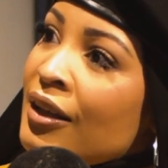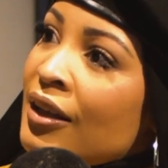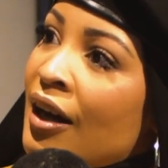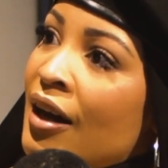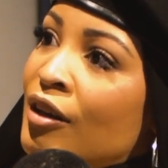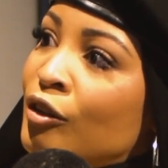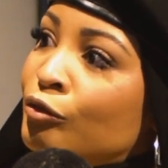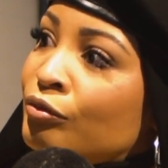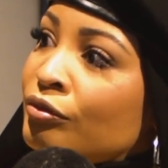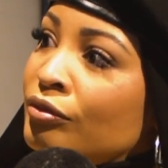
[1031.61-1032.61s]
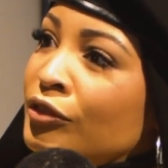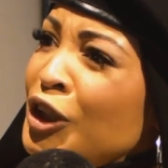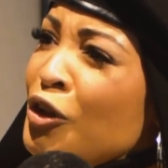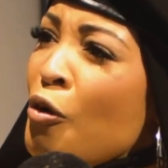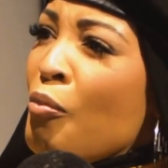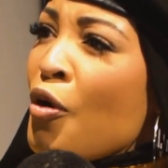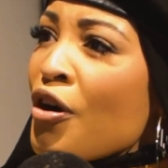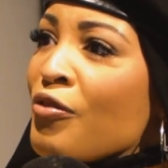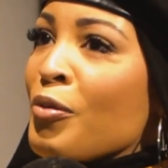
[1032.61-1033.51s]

um, you know, more of a